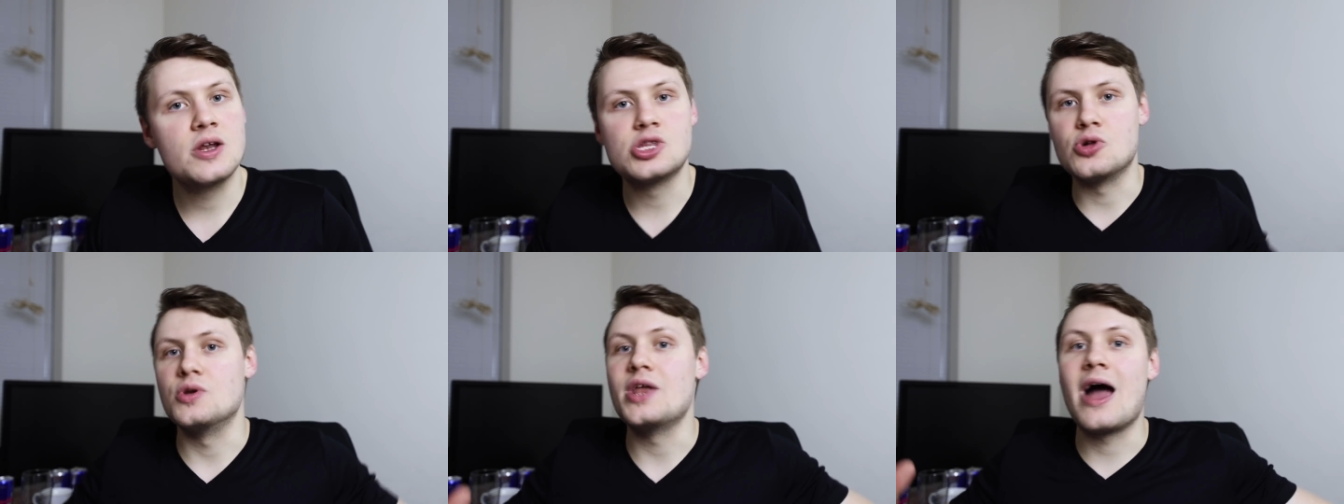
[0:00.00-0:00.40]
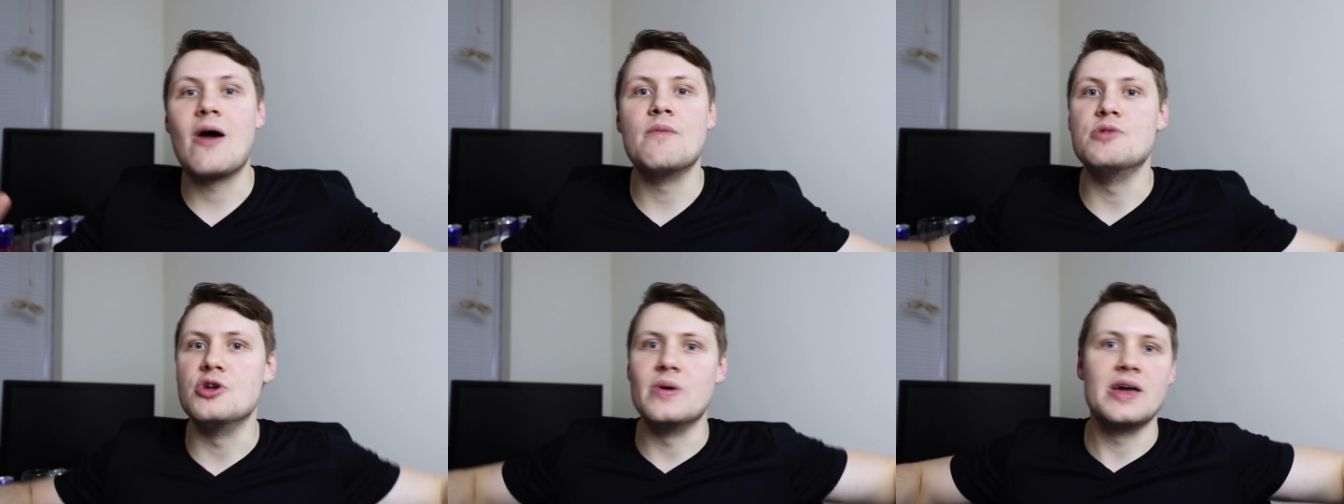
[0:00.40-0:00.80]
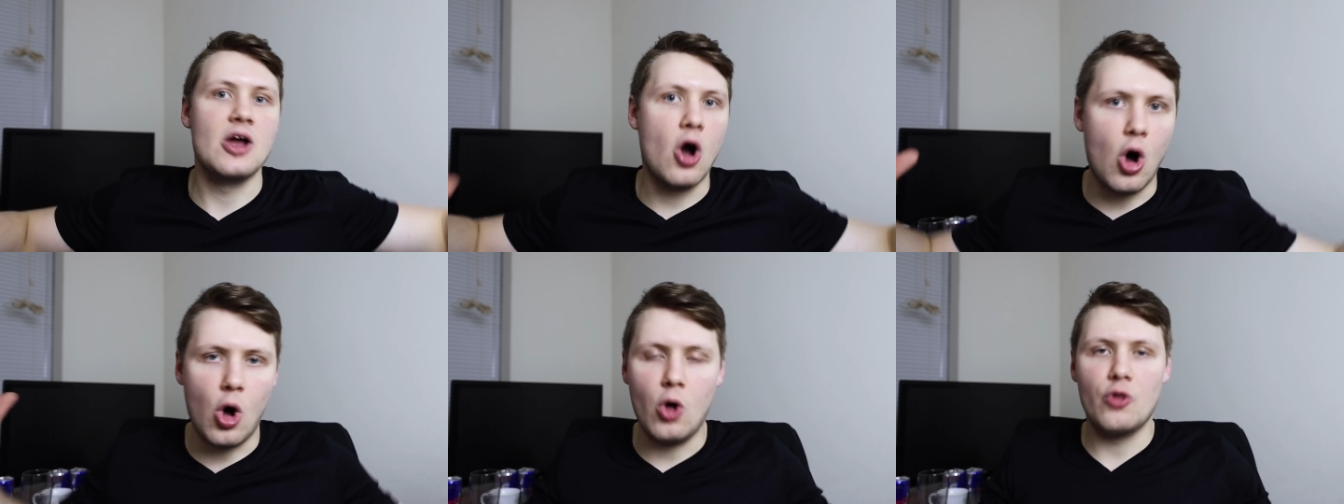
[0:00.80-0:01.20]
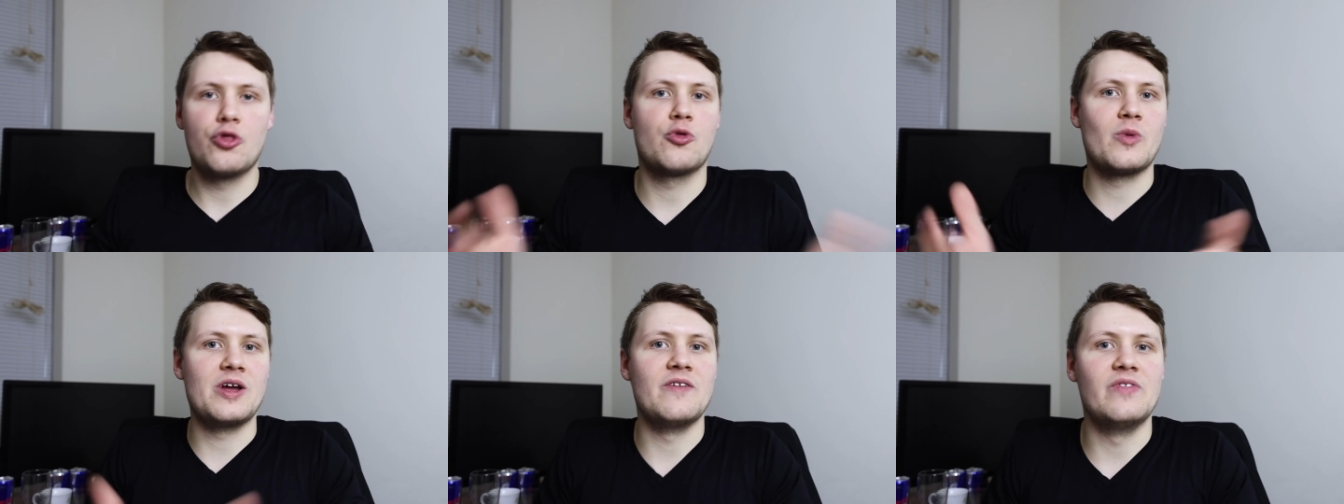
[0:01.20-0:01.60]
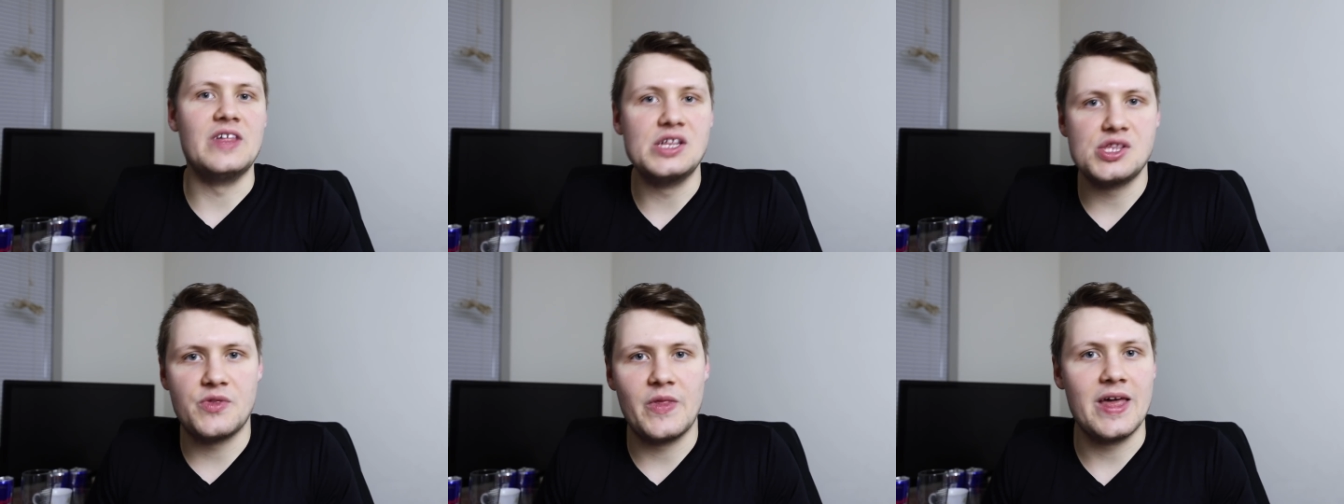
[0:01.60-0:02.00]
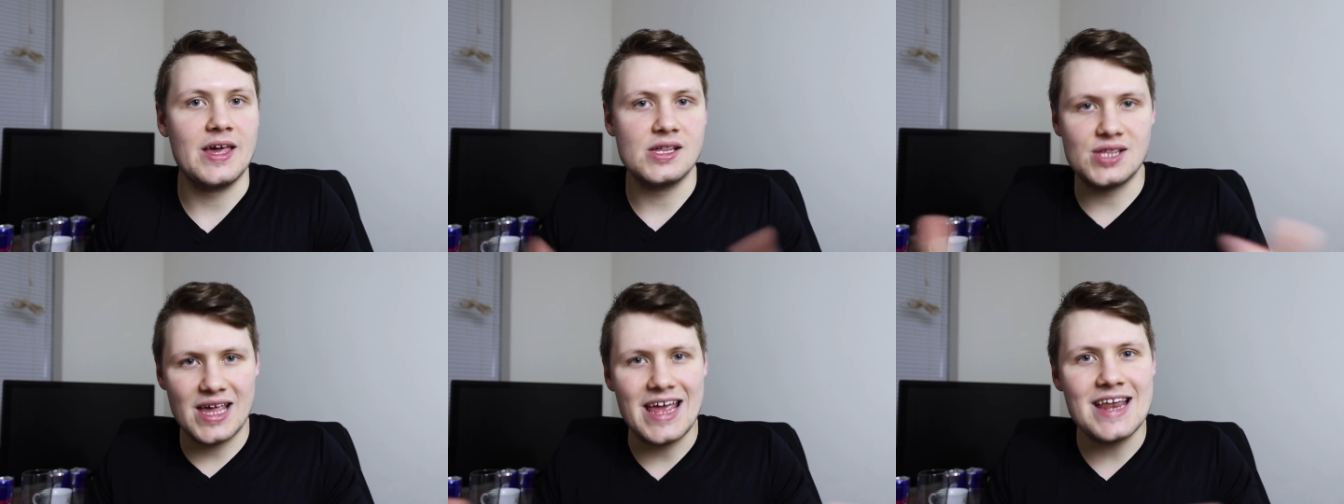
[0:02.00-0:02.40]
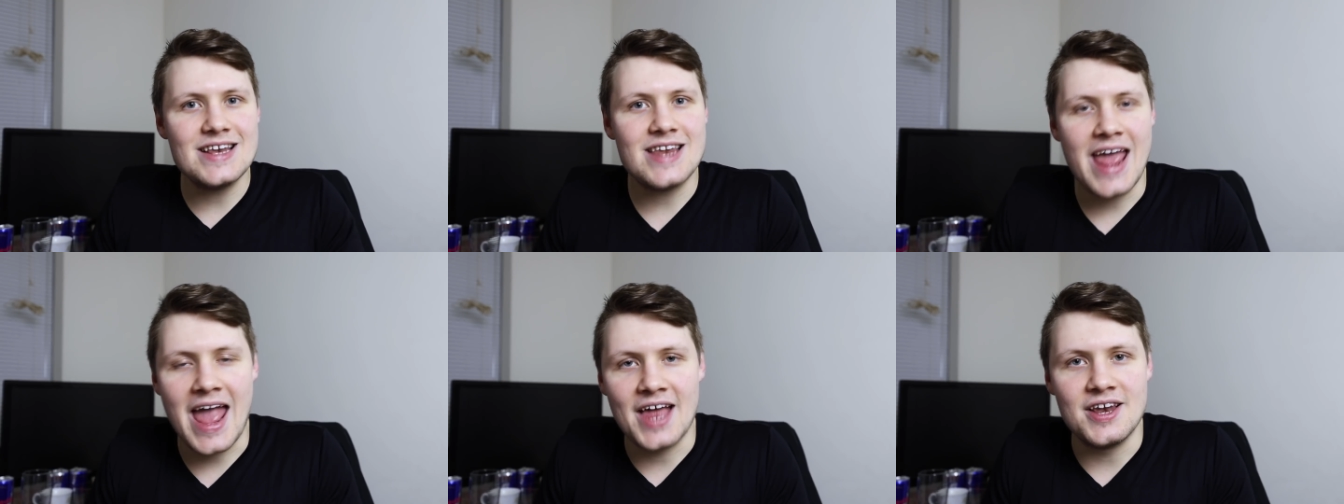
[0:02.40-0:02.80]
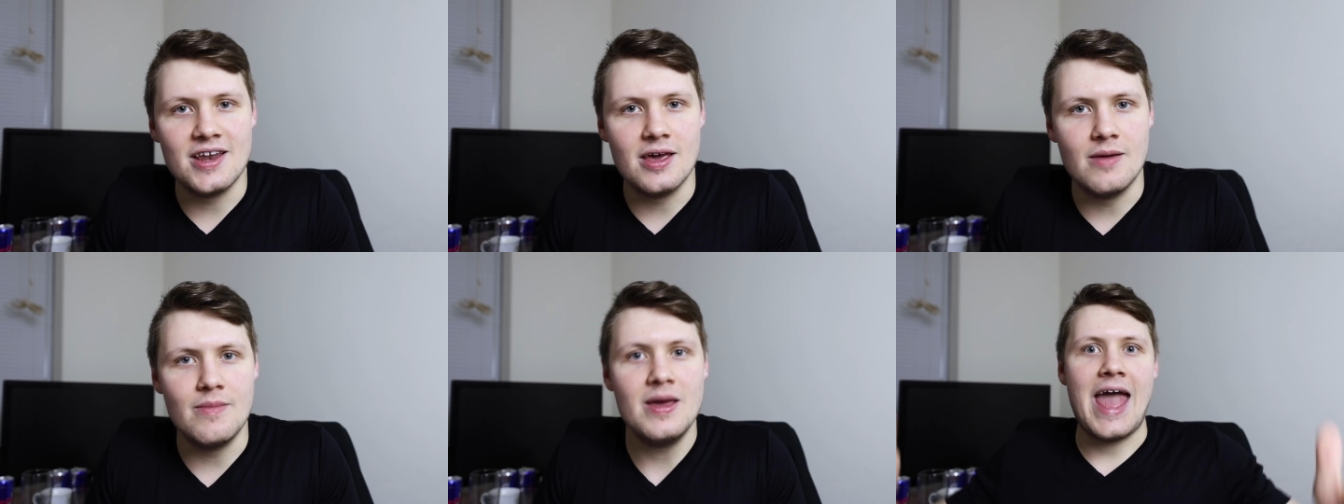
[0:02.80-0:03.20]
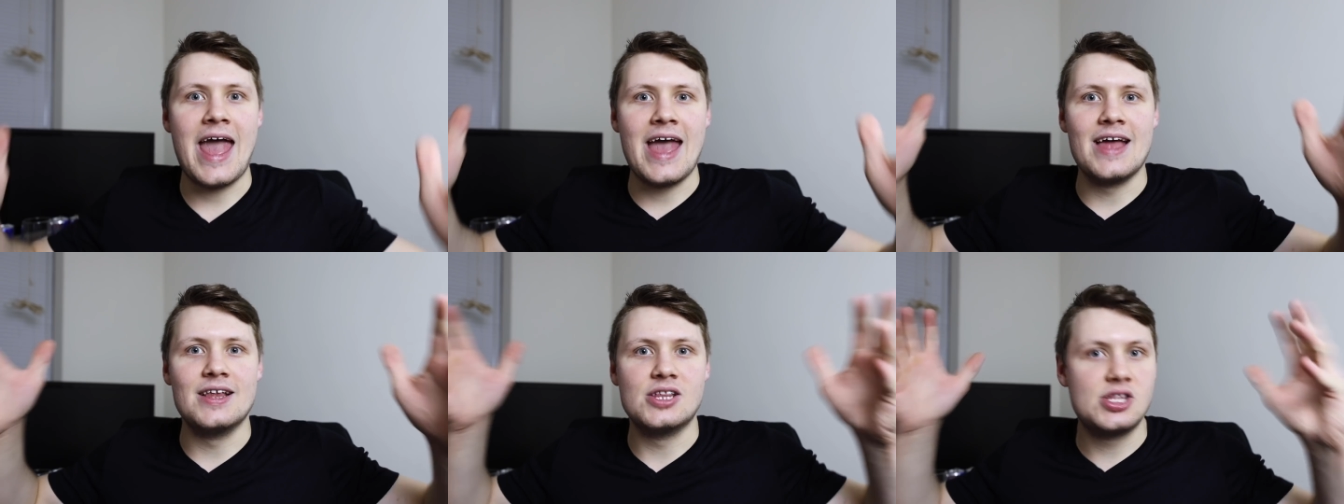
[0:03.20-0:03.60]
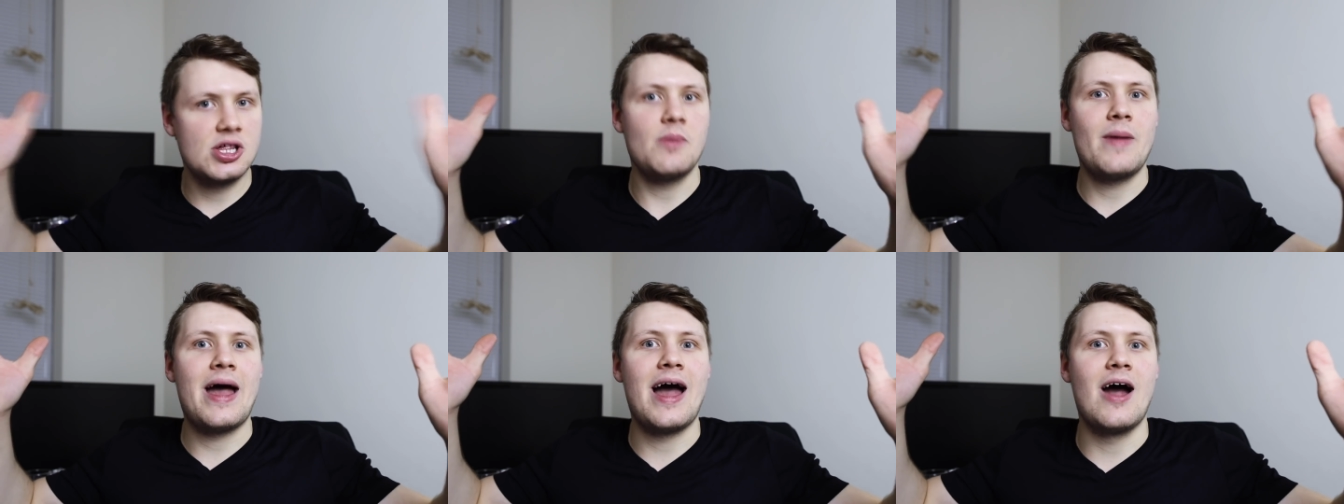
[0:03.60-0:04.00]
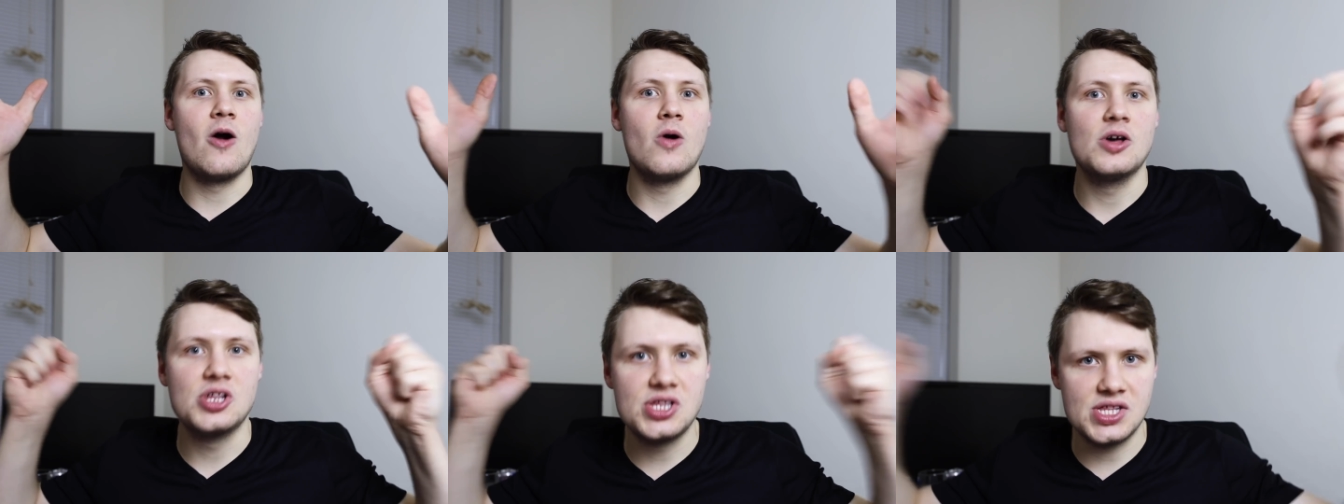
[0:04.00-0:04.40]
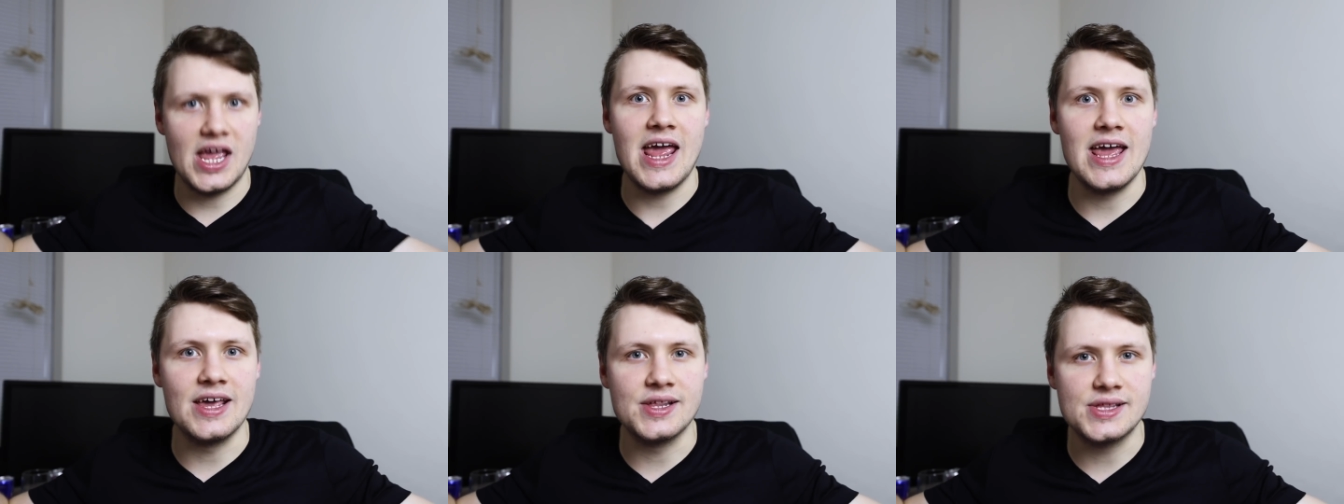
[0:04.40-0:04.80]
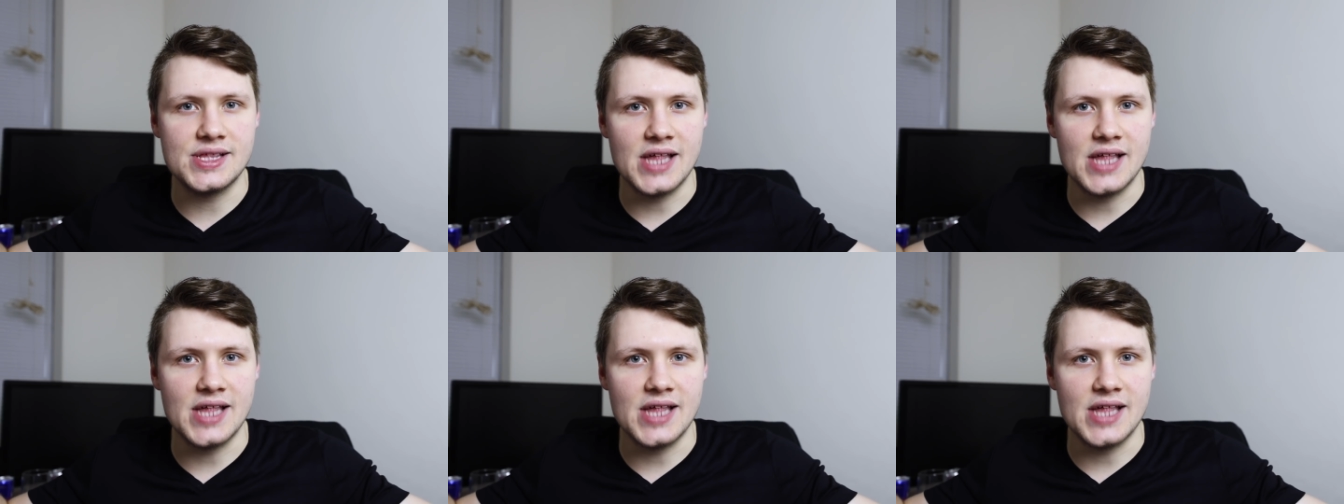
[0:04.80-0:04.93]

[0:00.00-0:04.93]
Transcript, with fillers: And so now I'm doing all three of these things in tandem. Tandem and somehow staying